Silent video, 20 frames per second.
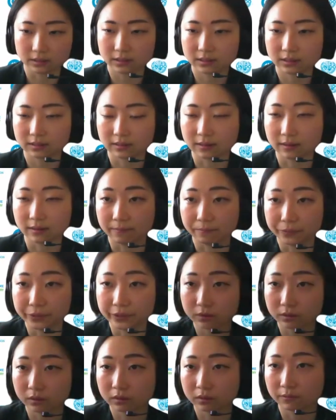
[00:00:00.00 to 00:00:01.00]
yes,
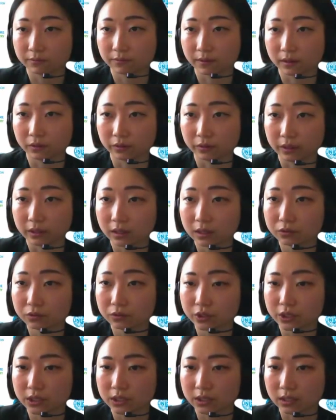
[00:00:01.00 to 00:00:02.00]
these are the following
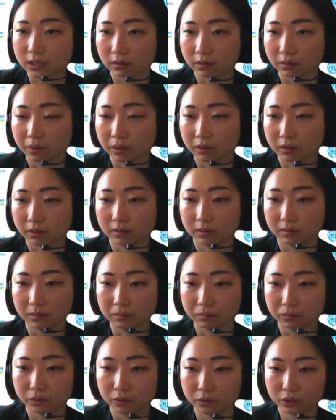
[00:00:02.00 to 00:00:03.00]
countries that are part of the
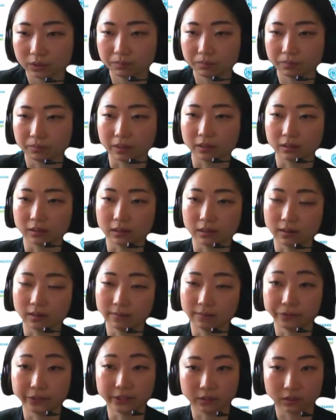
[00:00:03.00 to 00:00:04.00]
membership
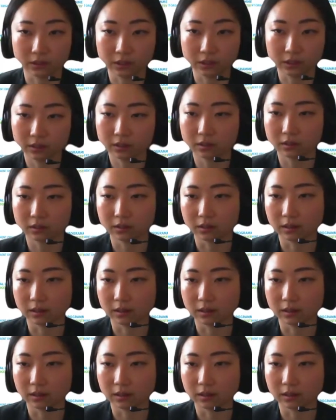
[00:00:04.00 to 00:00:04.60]
this year.